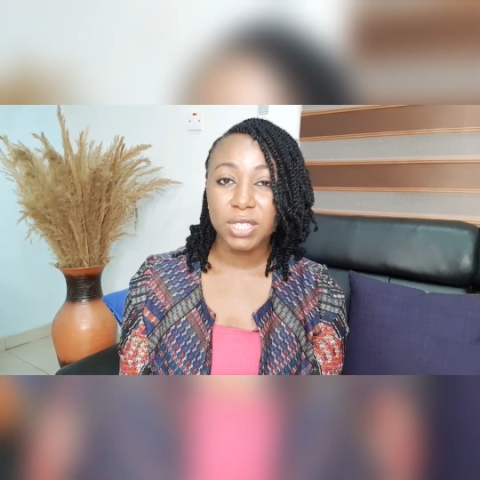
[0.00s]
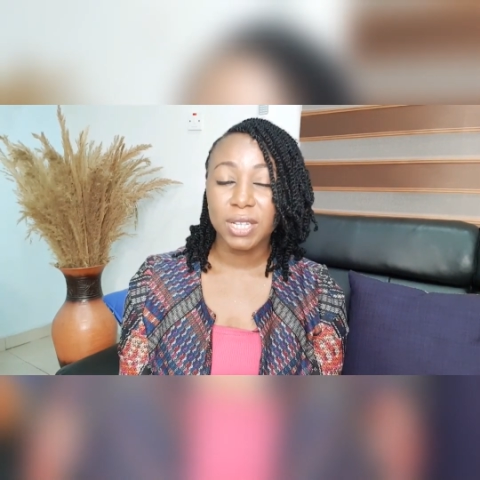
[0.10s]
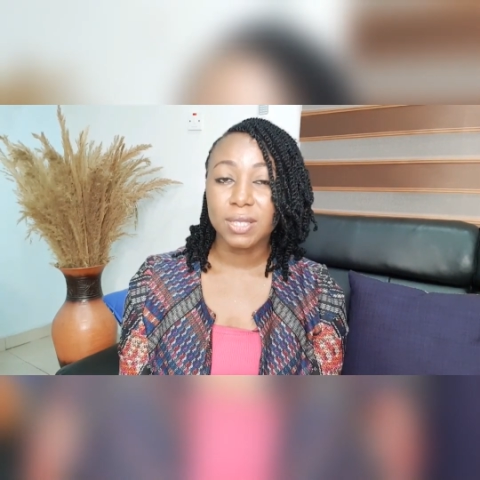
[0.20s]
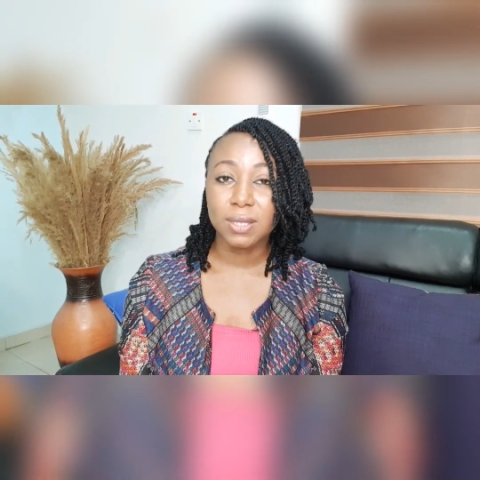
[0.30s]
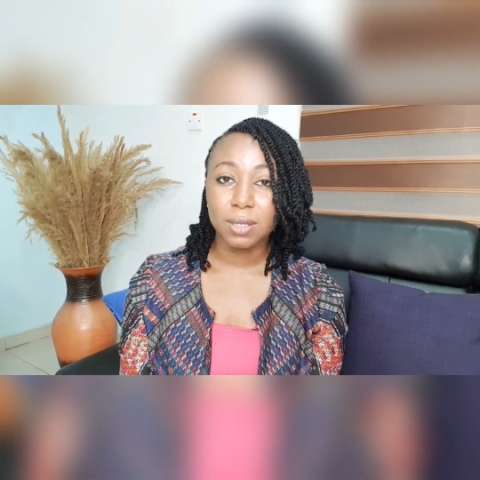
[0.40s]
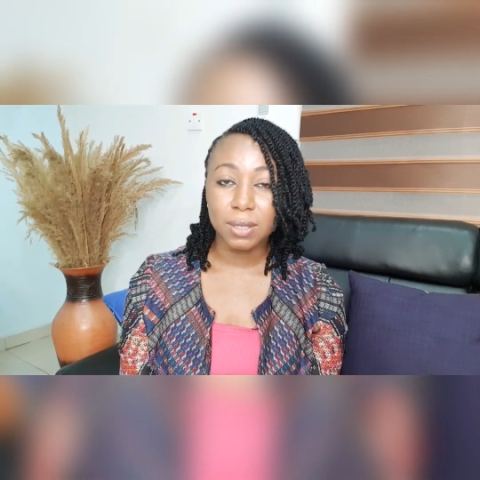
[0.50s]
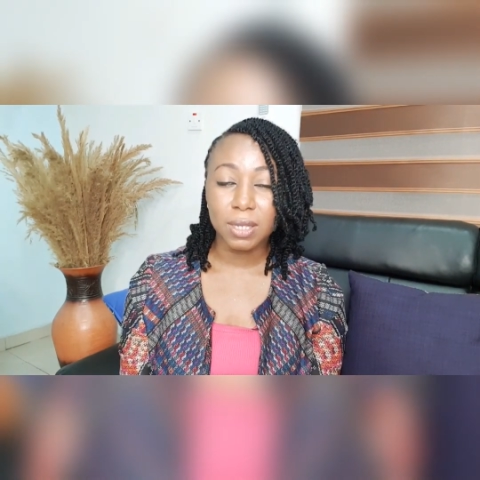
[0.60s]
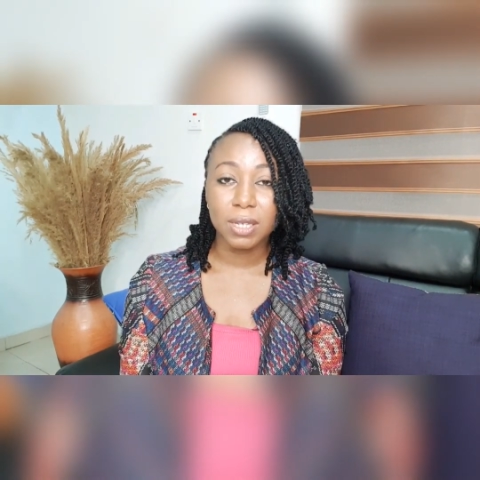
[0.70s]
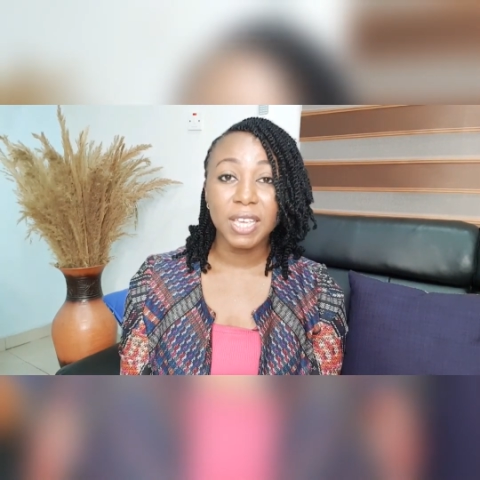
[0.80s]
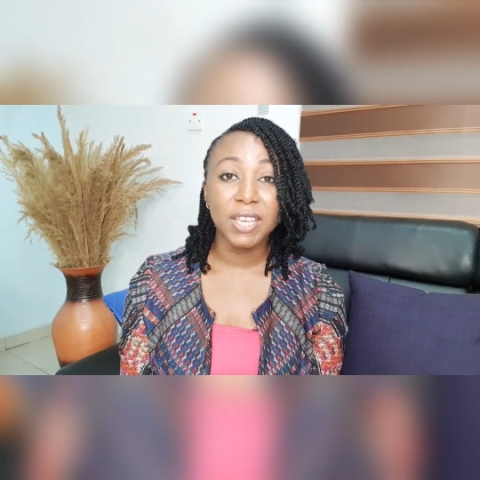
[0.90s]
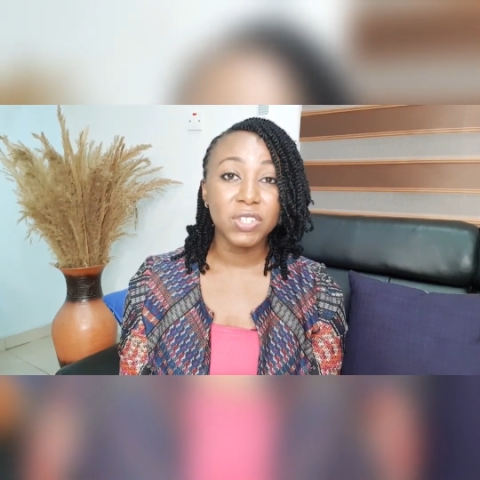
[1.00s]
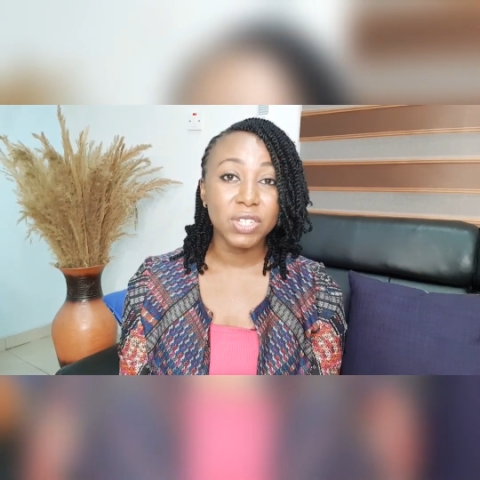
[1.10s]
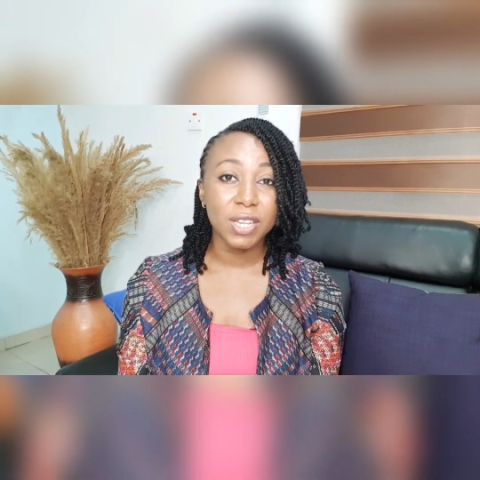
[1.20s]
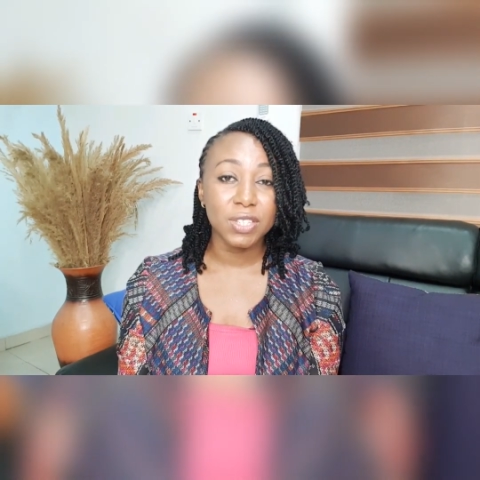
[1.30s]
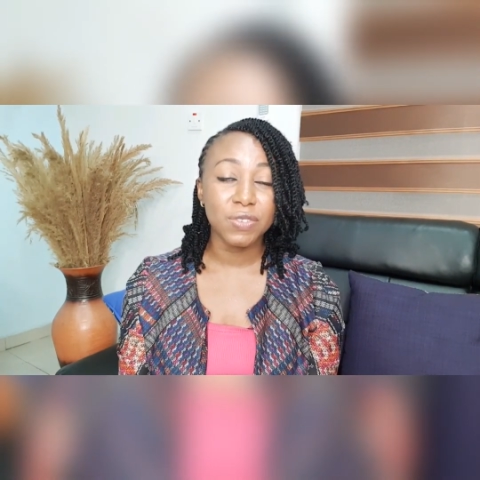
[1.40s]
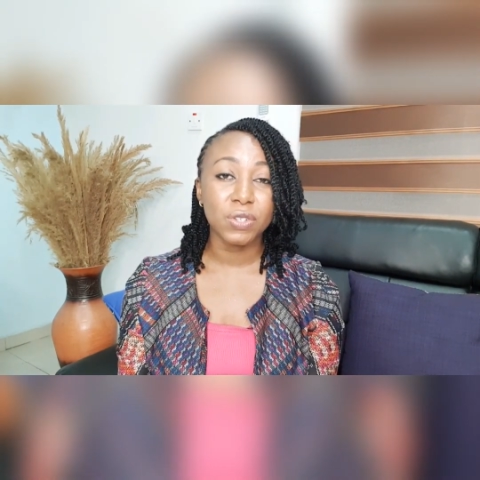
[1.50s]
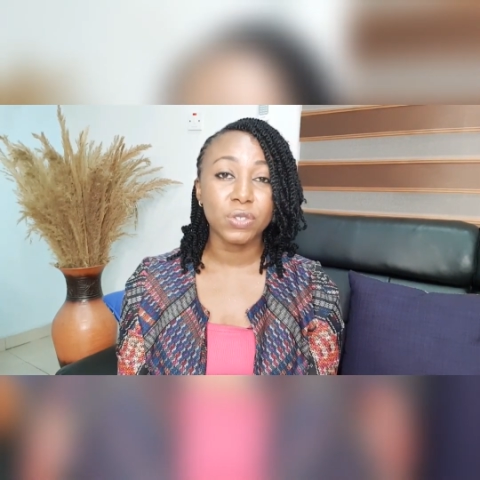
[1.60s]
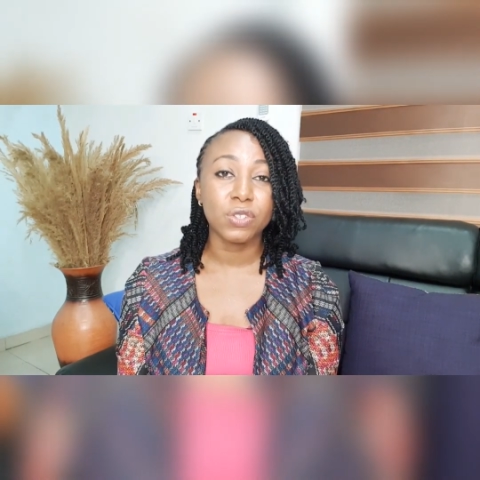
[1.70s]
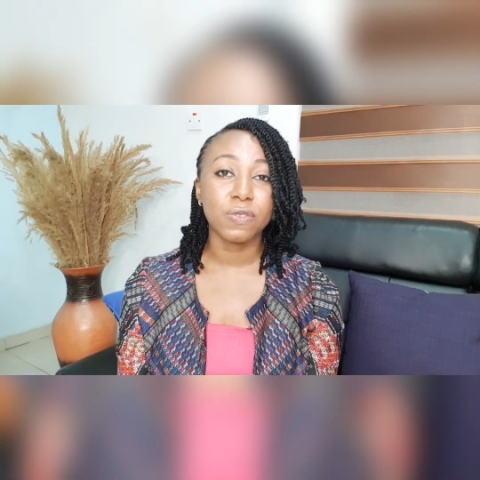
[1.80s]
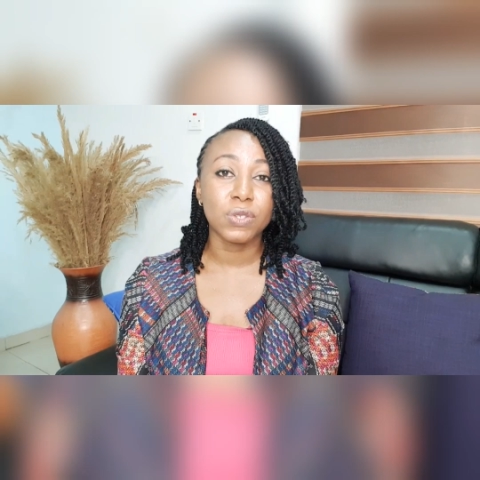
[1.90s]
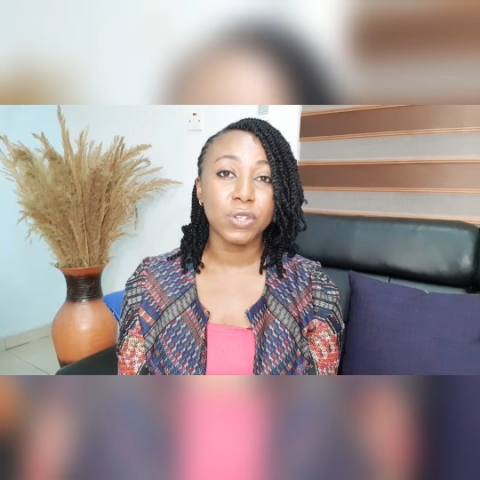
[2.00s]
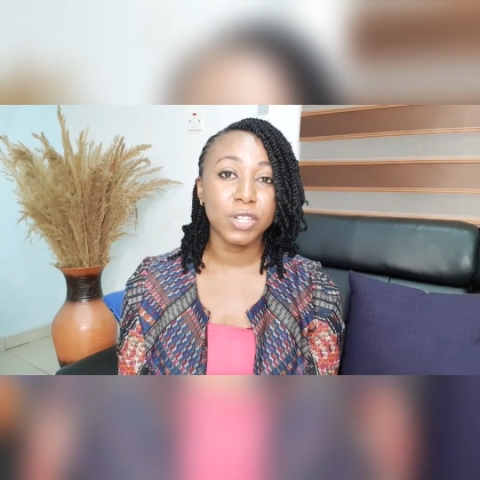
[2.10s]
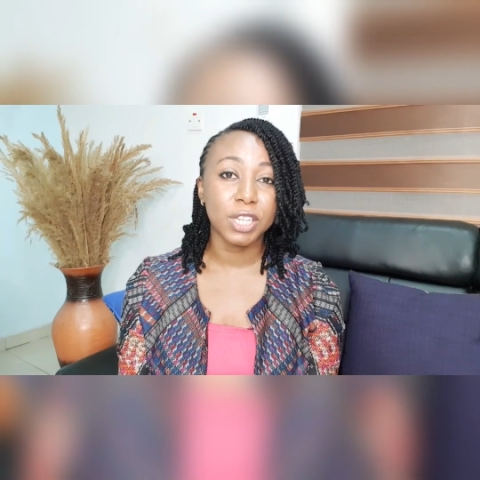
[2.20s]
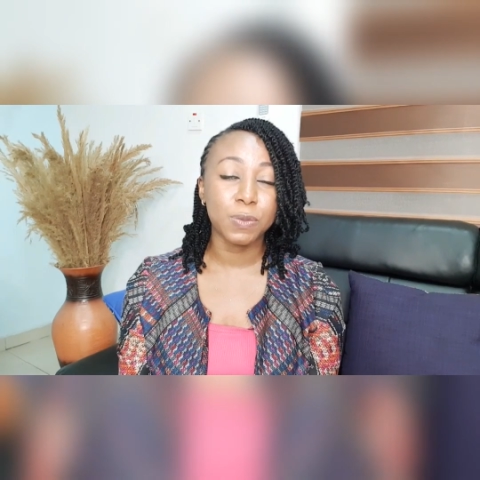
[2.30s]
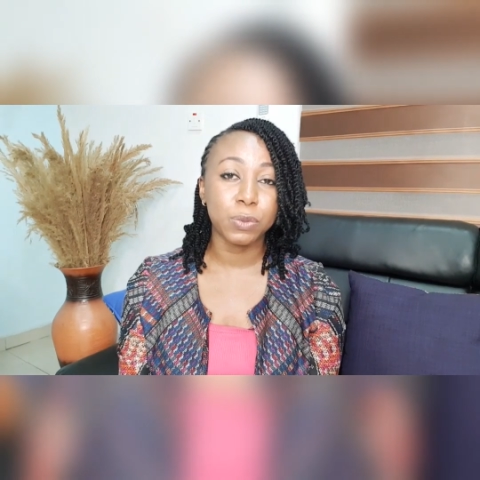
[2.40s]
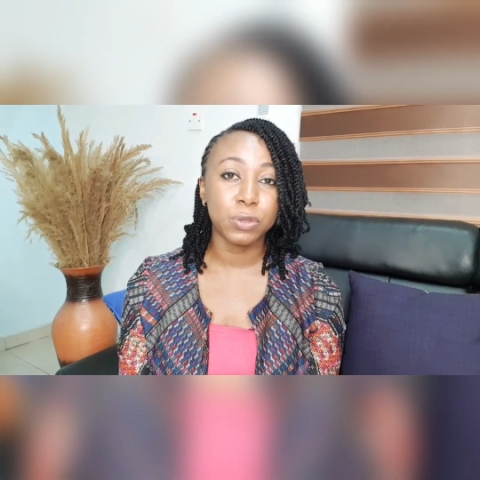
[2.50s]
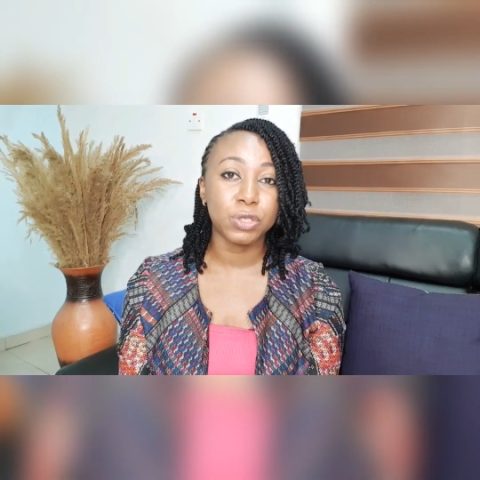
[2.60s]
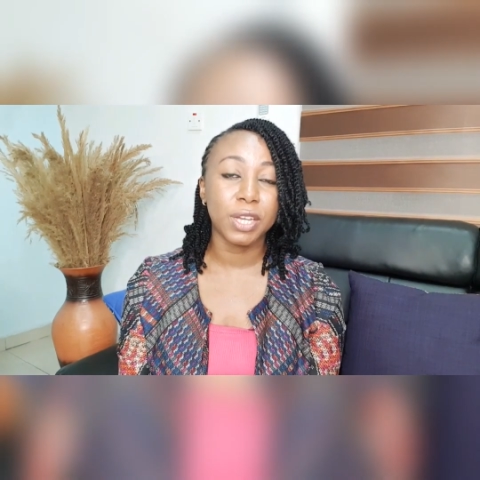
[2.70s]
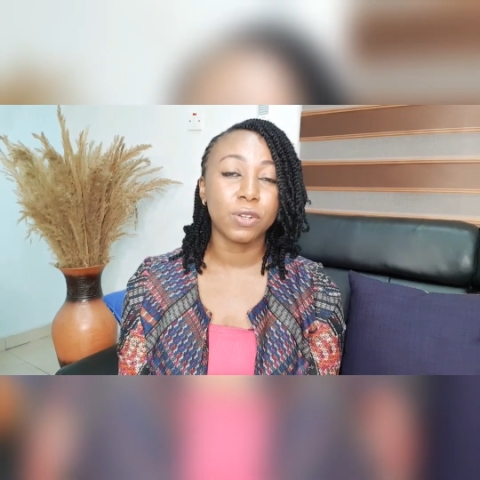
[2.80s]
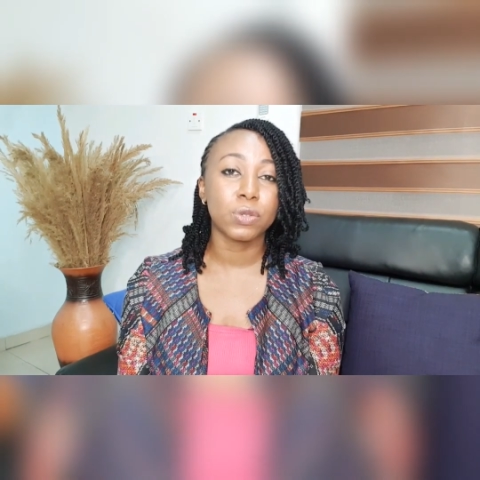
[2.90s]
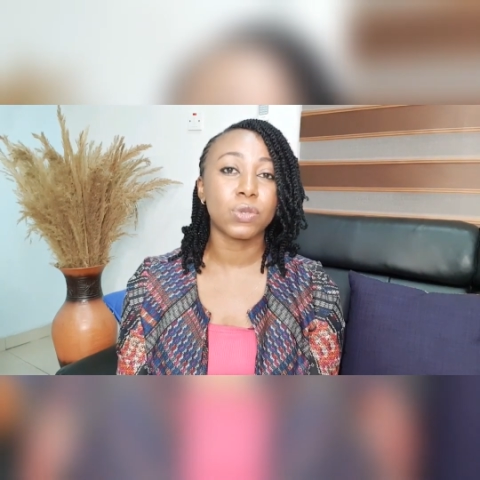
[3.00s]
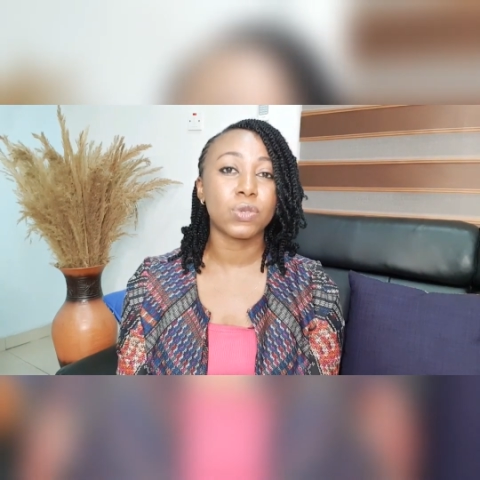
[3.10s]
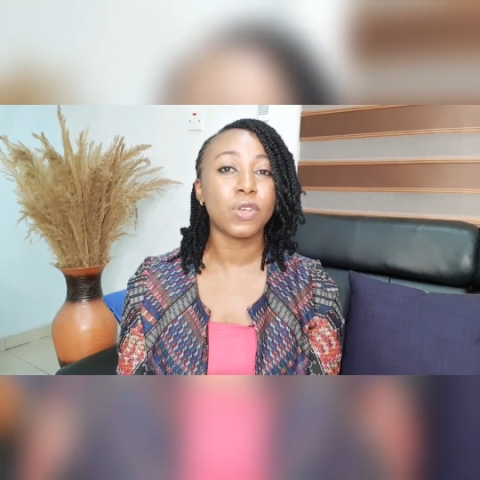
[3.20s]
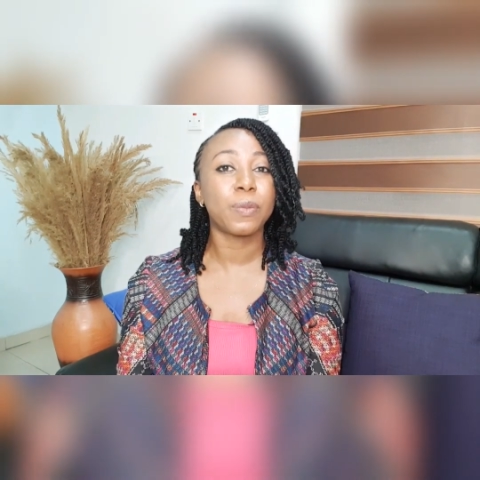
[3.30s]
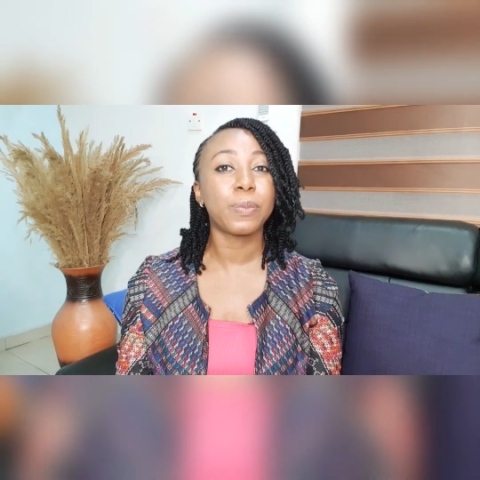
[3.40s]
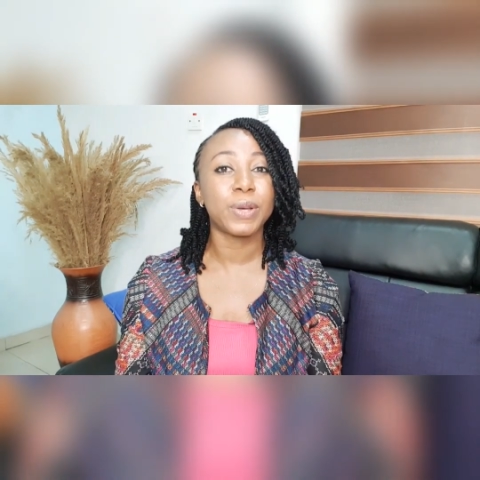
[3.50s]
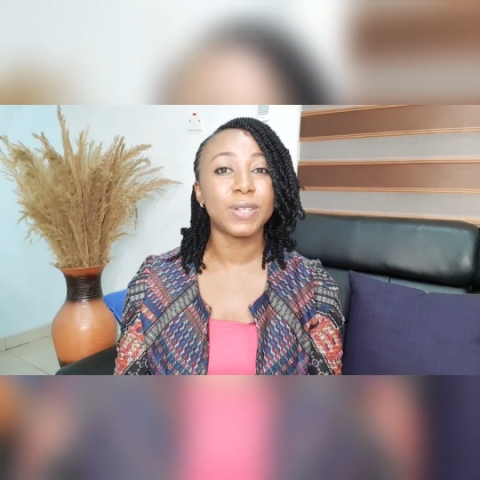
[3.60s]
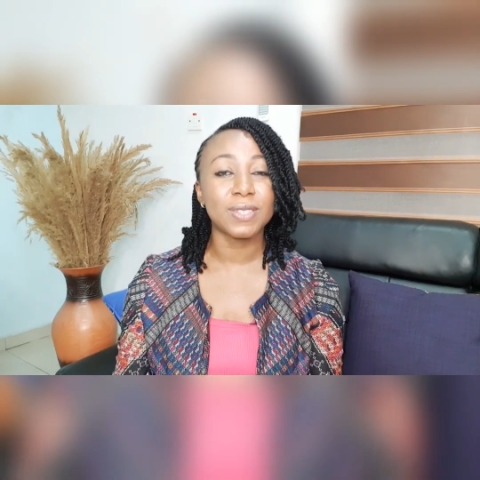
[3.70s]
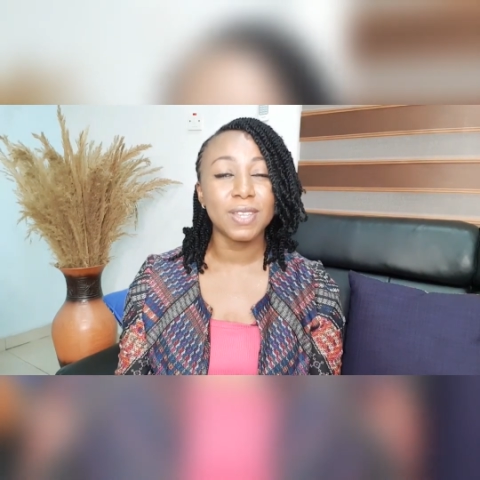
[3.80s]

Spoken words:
that's the skin aging as a result of sun exposure, and also sunburns.